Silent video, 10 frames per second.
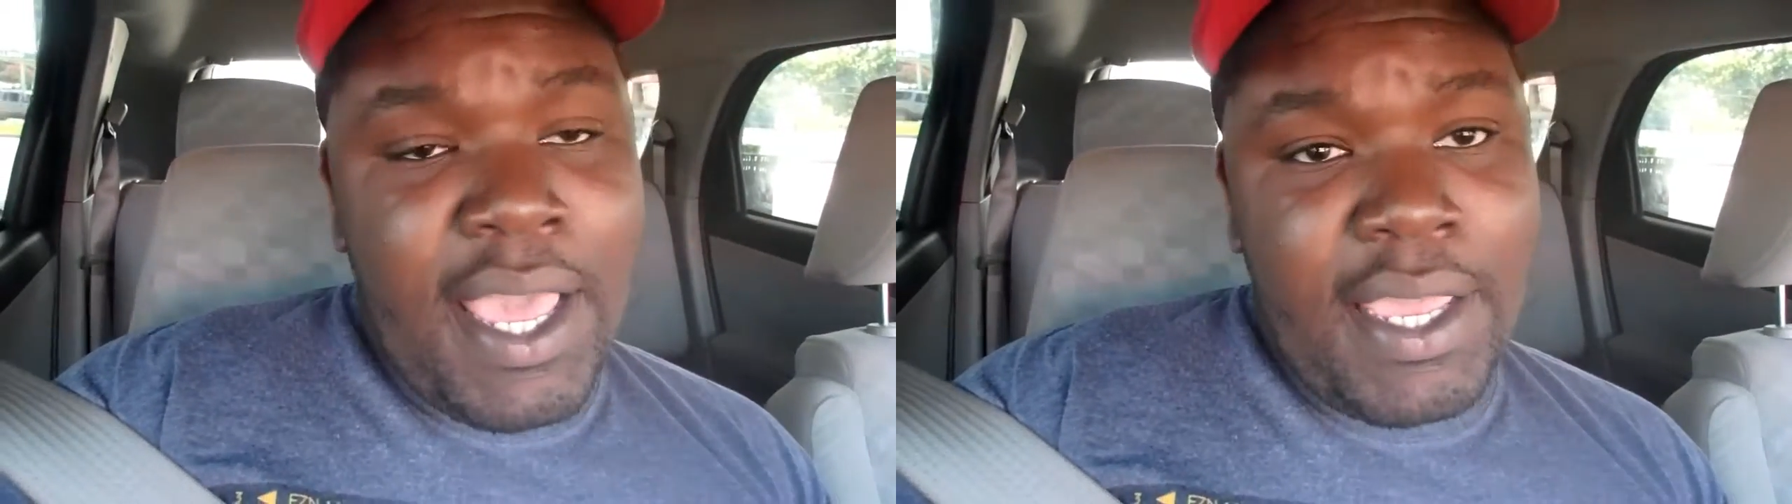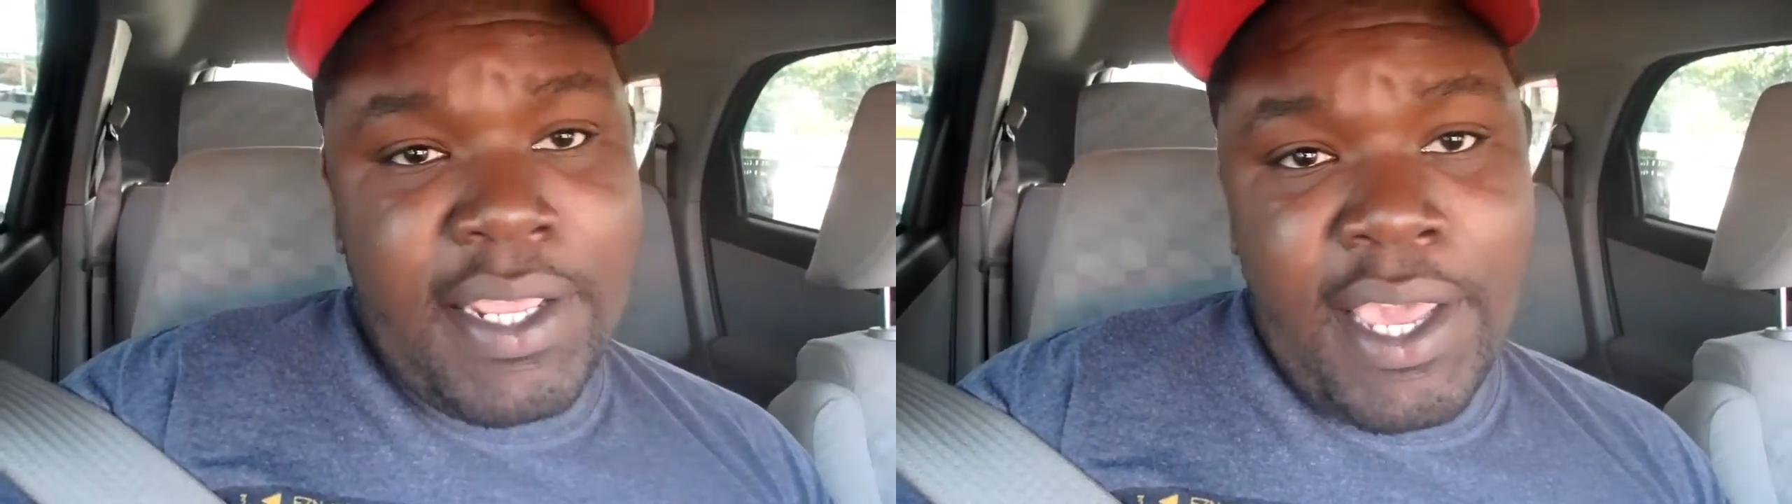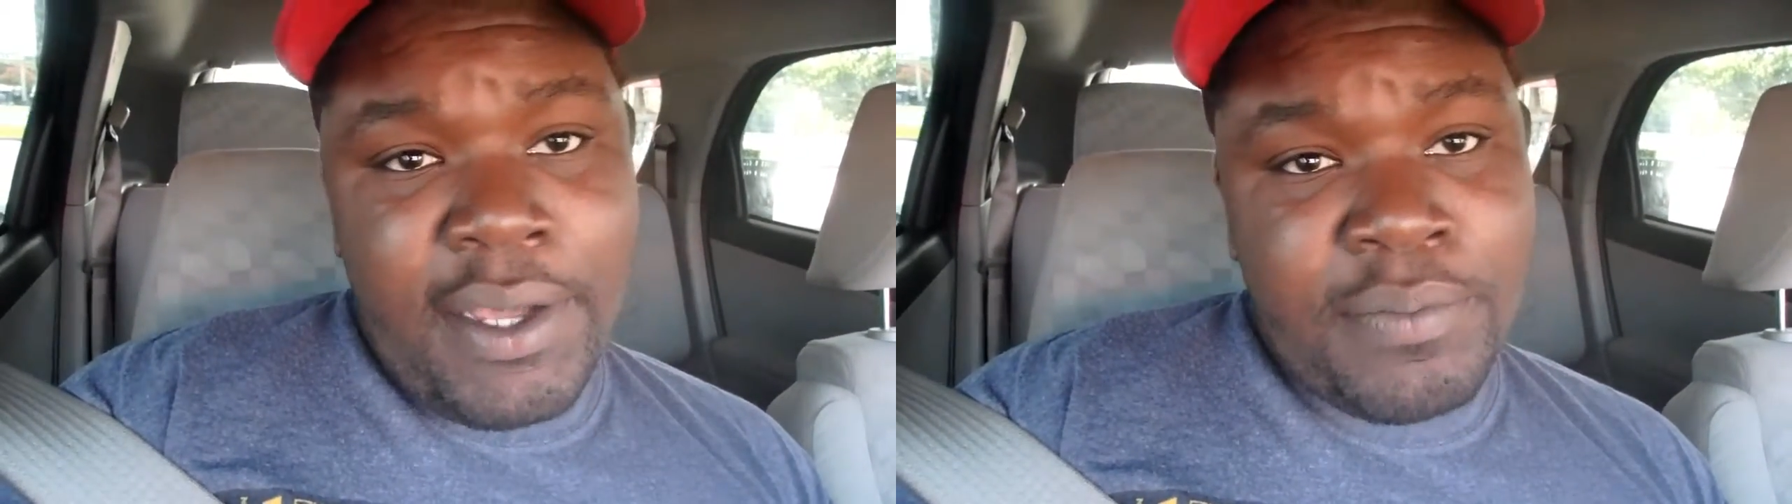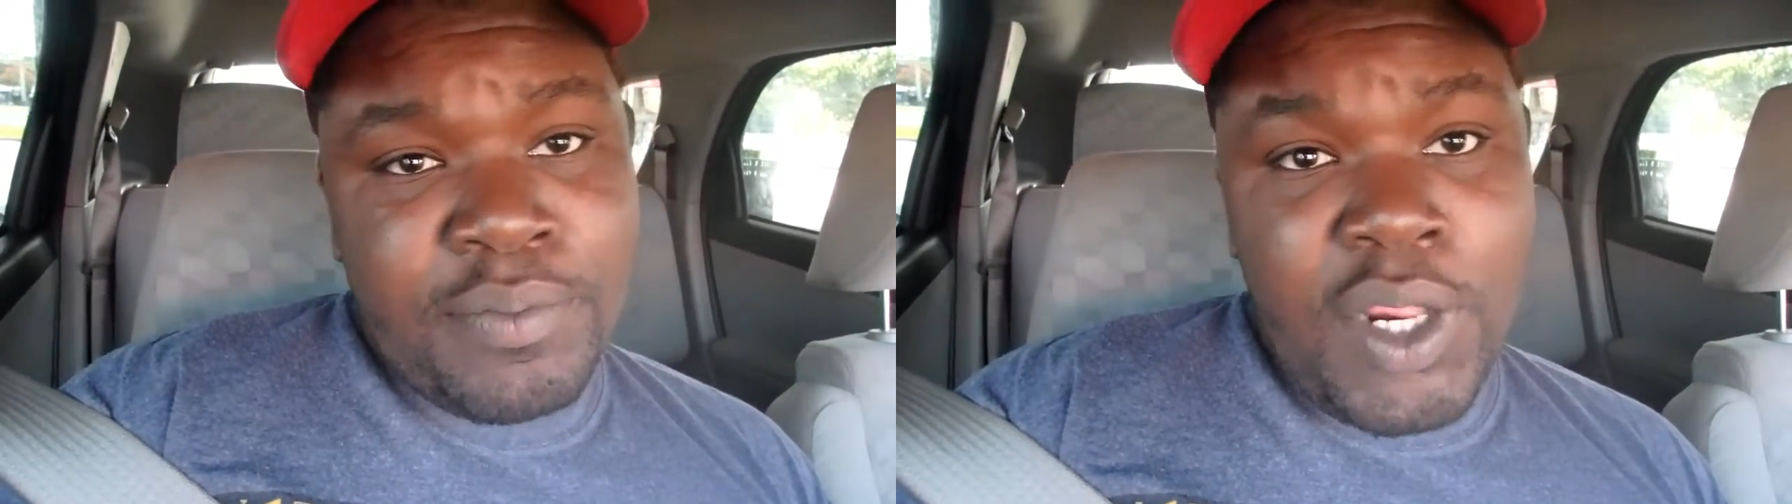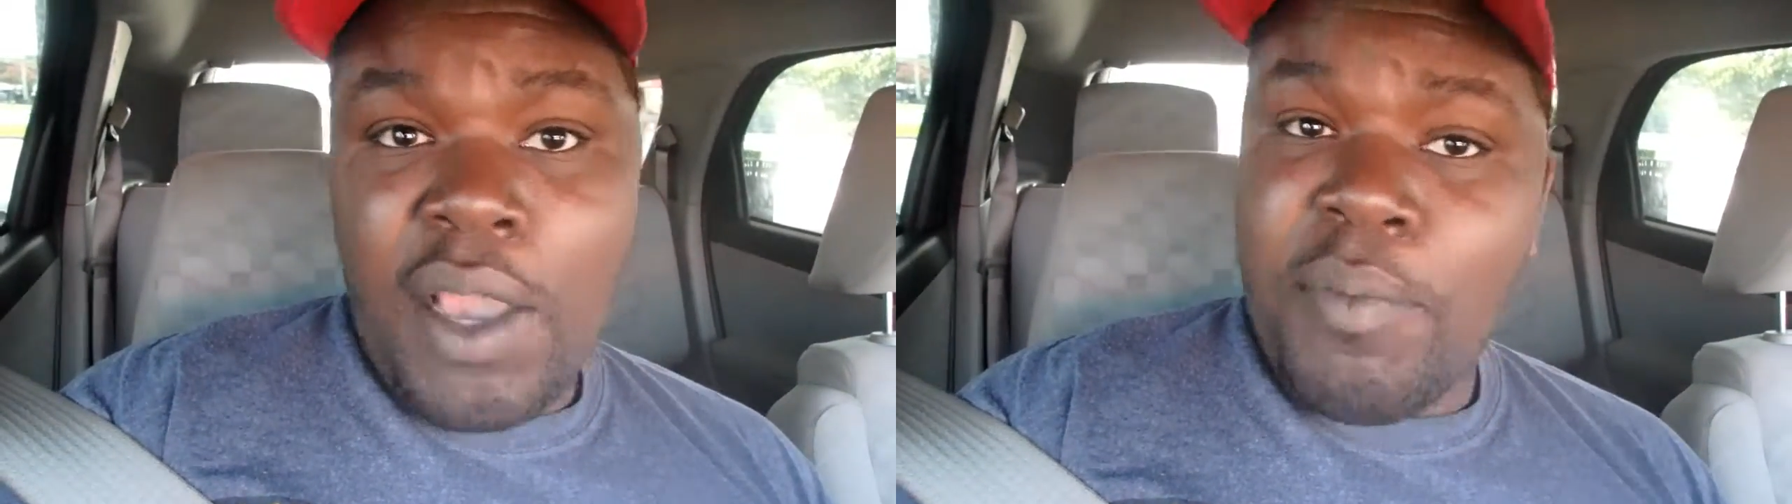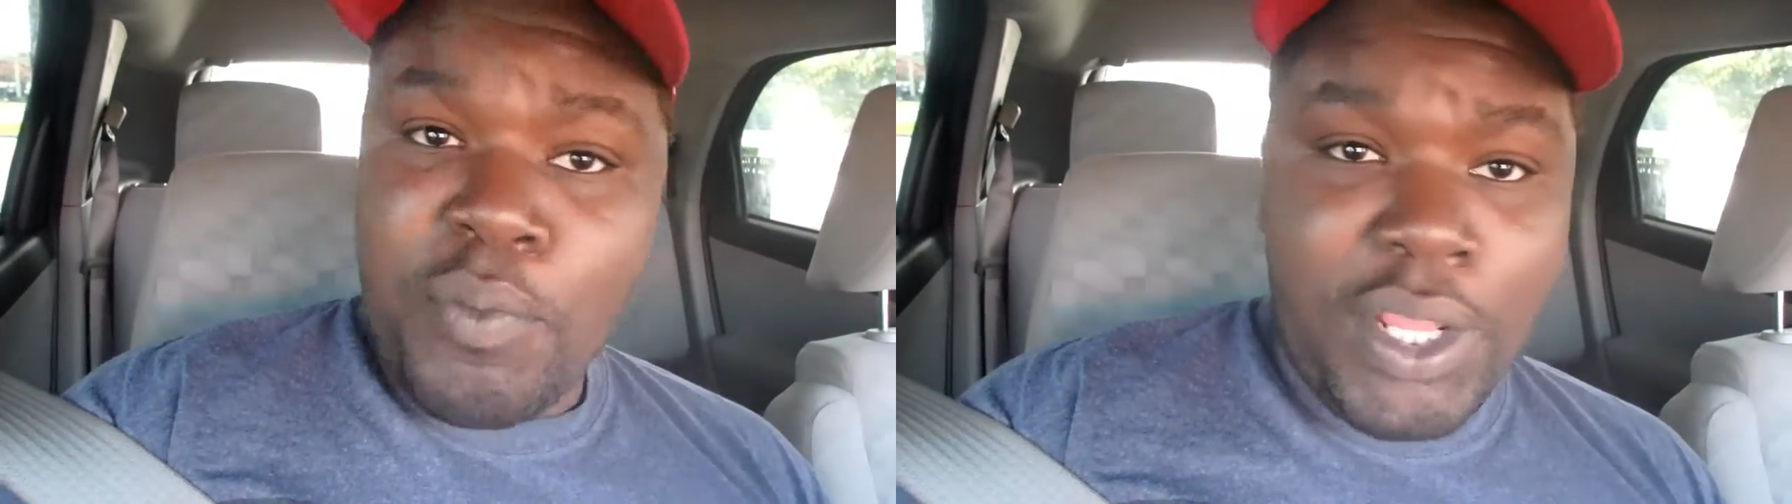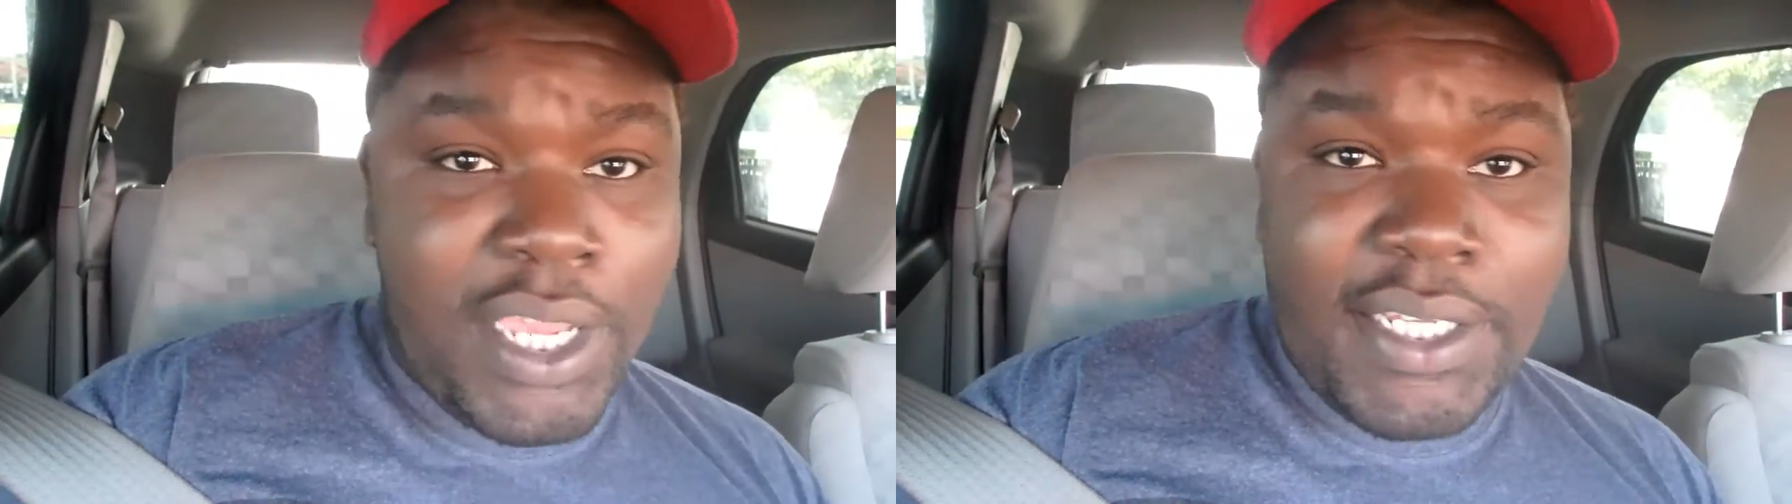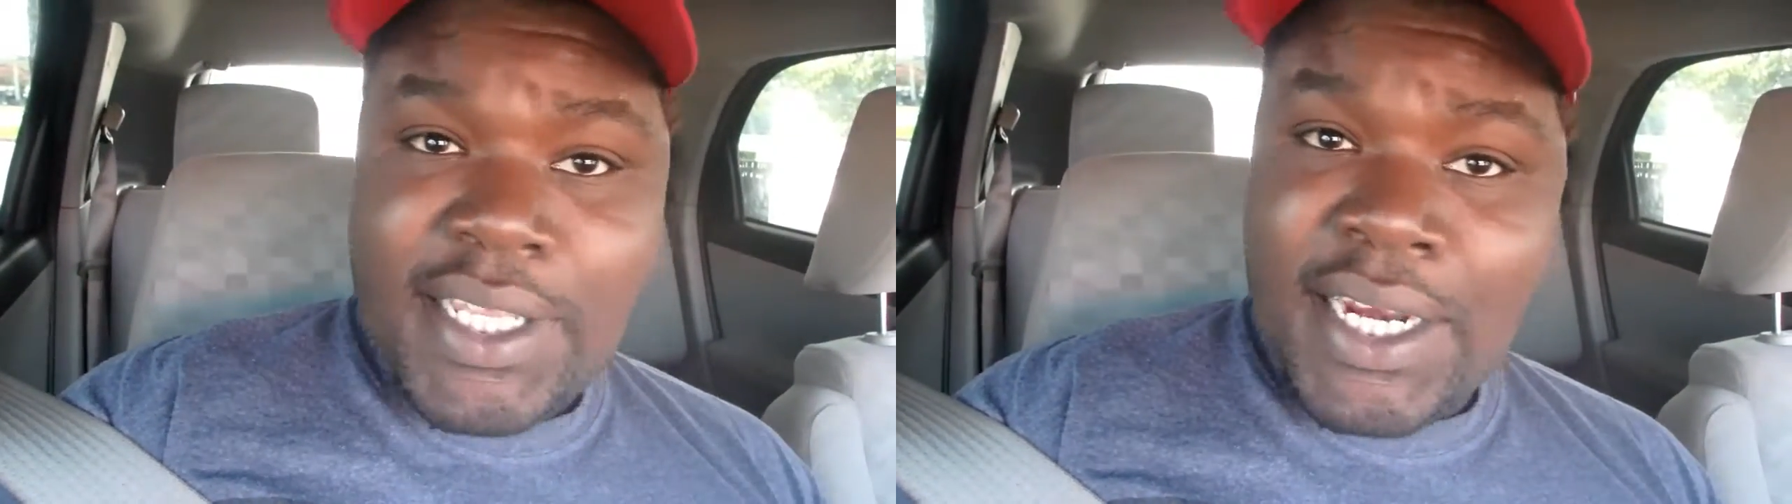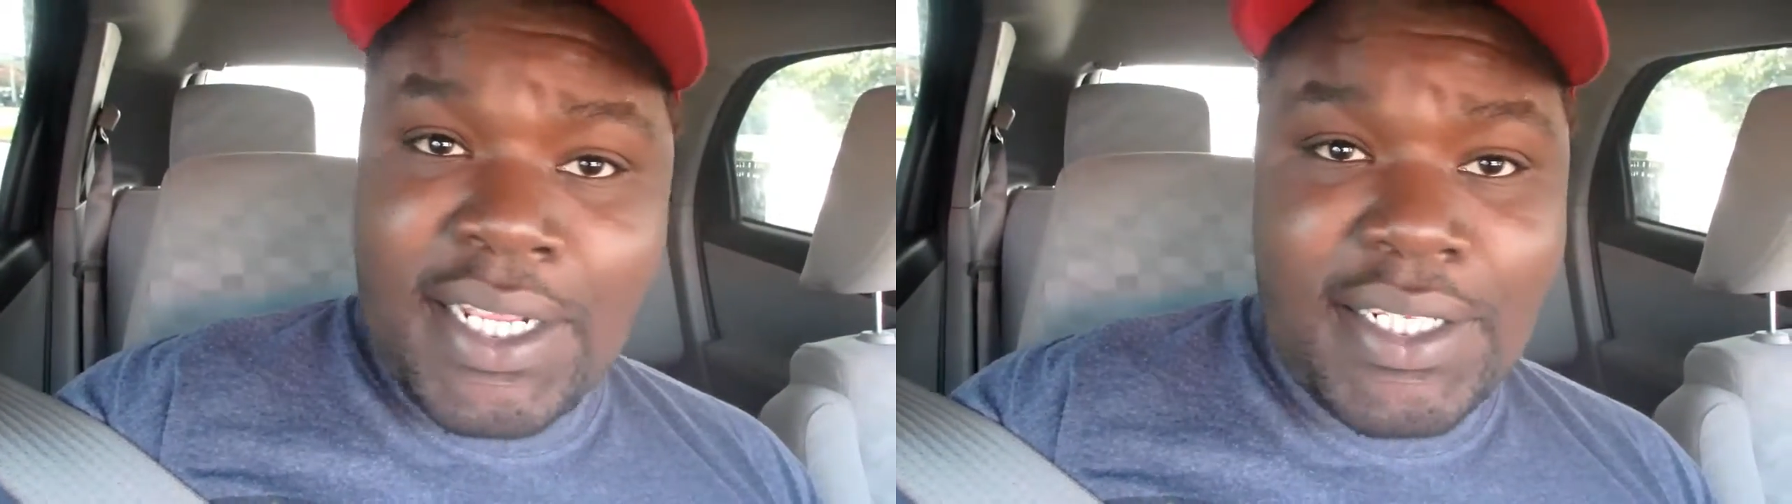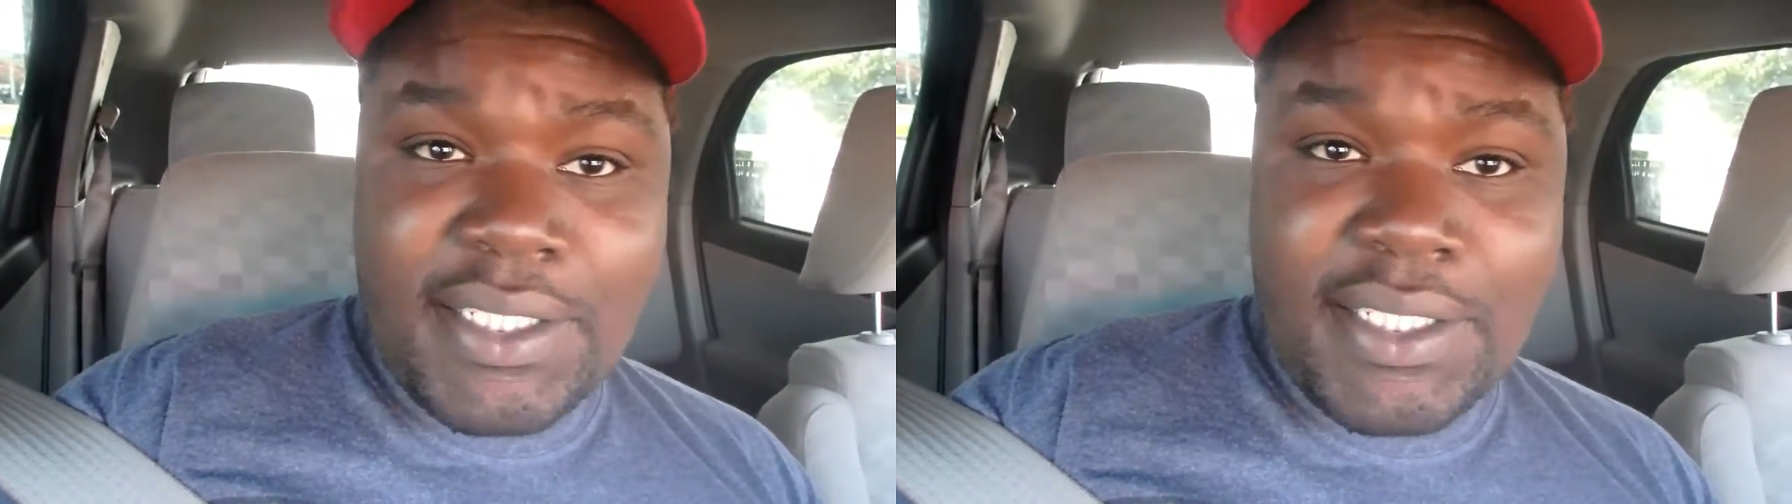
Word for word: and yeah, I'm really excited